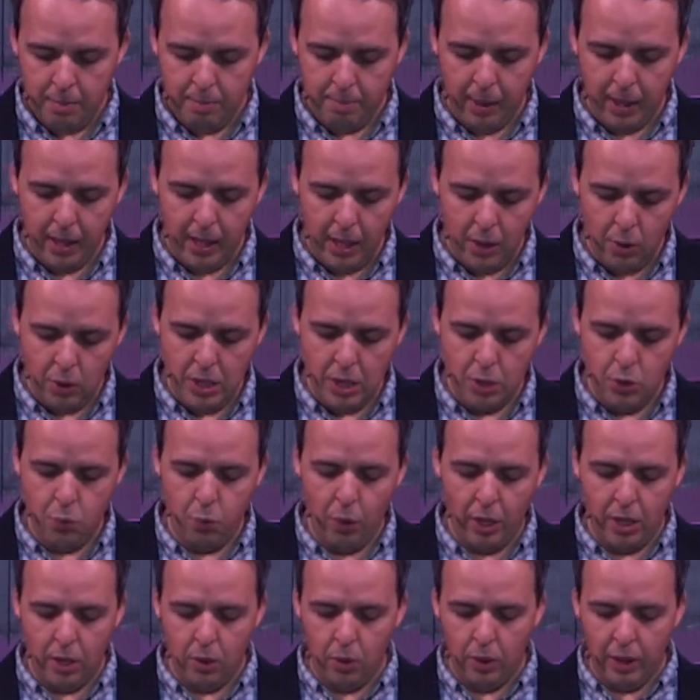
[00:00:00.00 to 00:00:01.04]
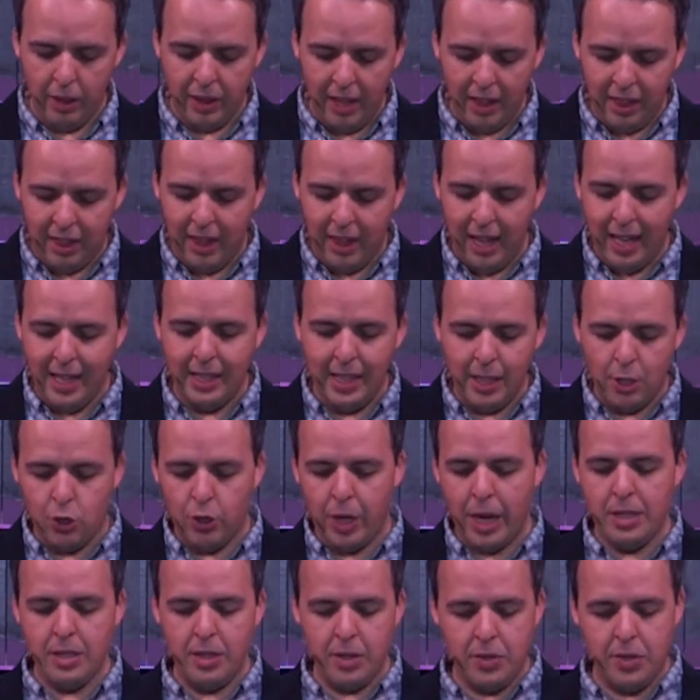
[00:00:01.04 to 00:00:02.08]
But it's the thing that
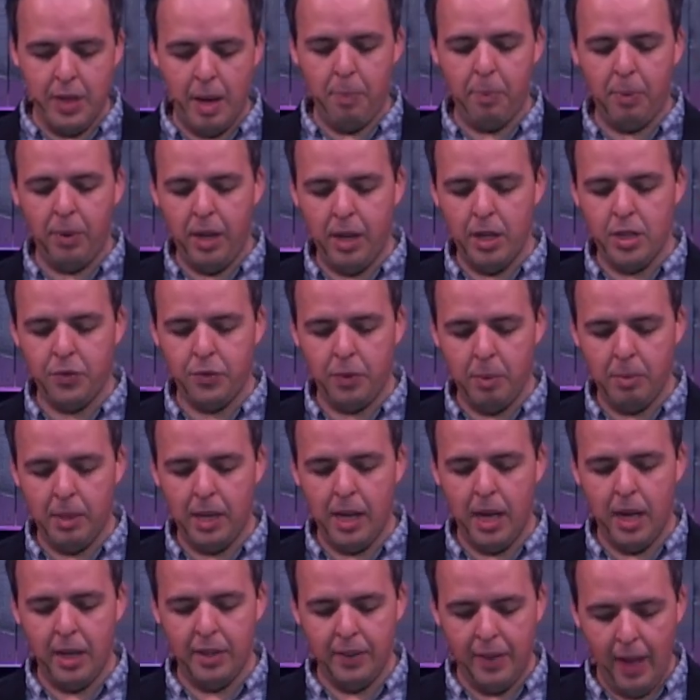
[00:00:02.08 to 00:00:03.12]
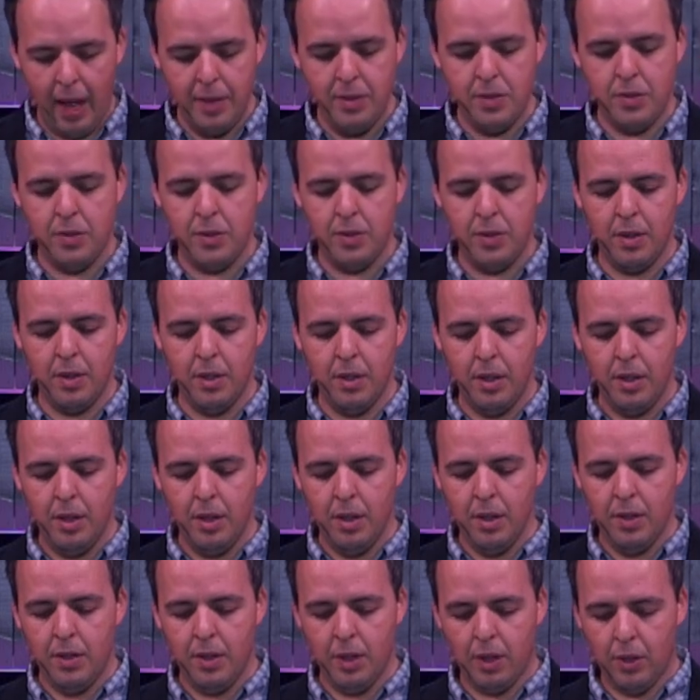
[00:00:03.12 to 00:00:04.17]
tries to separate us from God. That's
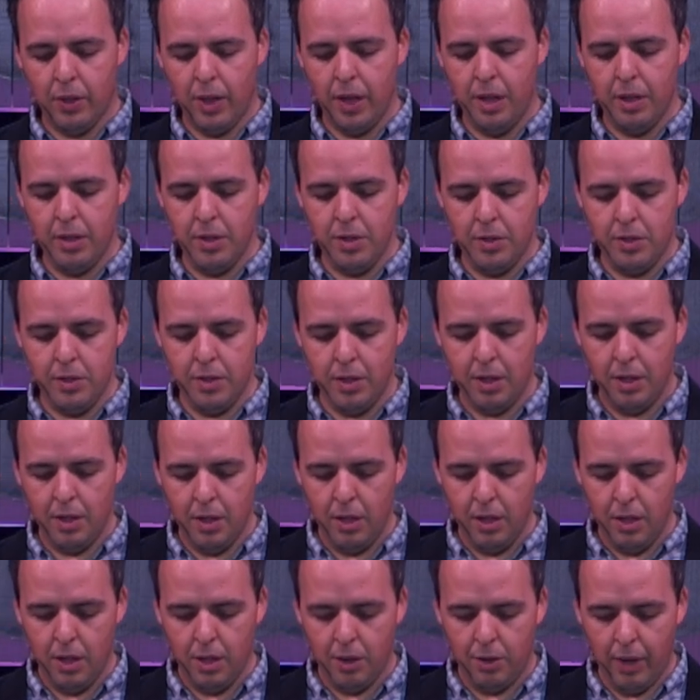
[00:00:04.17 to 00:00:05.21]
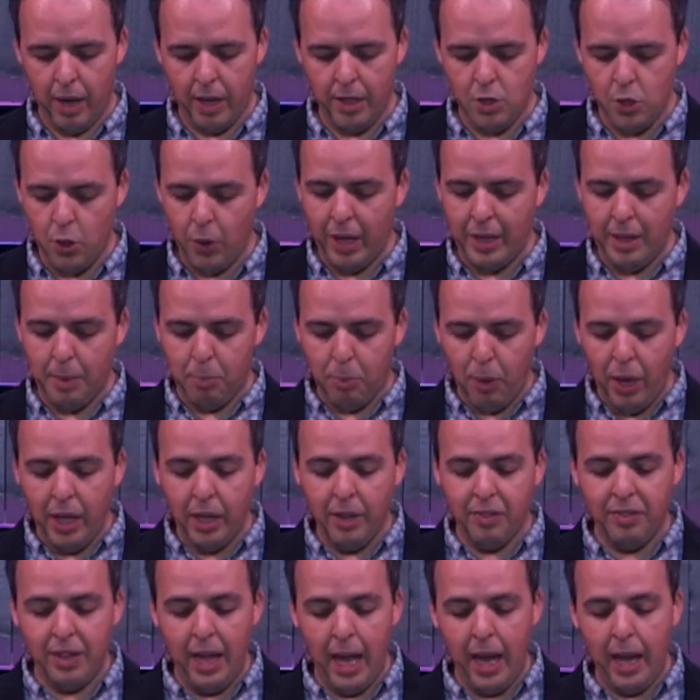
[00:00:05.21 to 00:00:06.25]
the greatest threat. So at the break
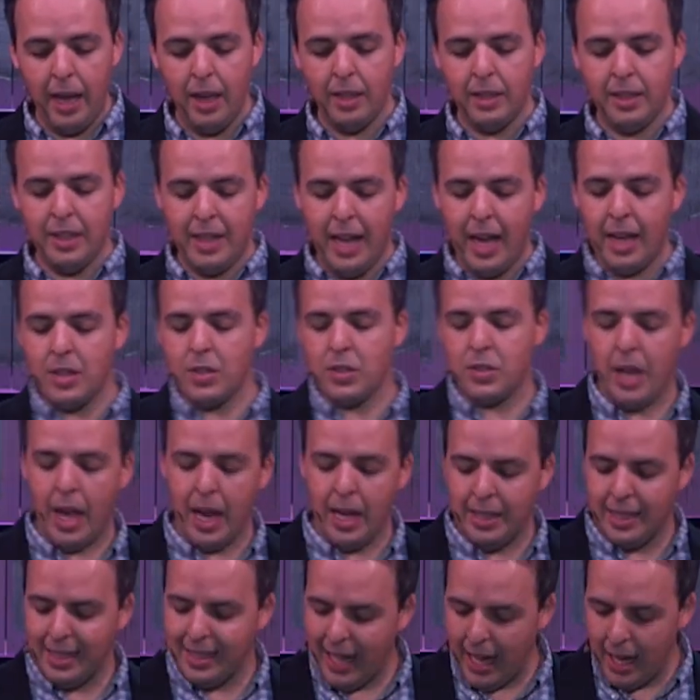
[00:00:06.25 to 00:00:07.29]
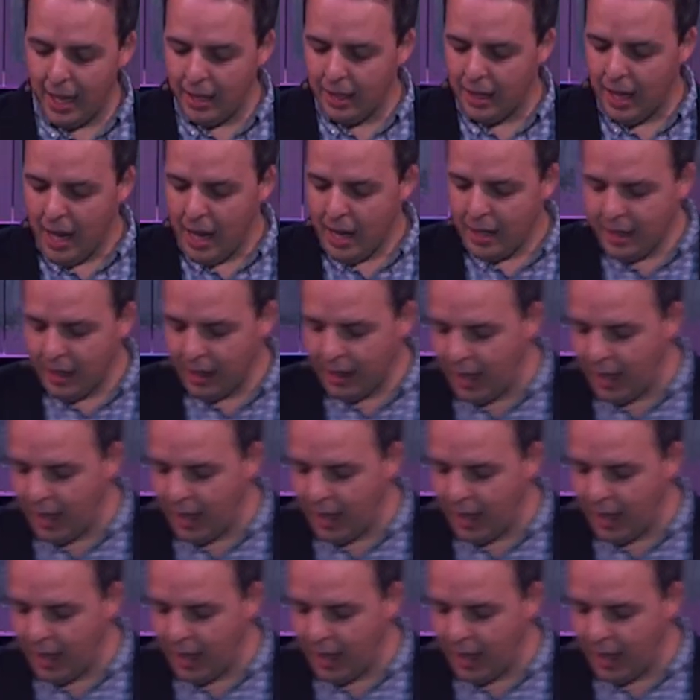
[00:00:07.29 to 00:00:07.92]
of day, the next day, the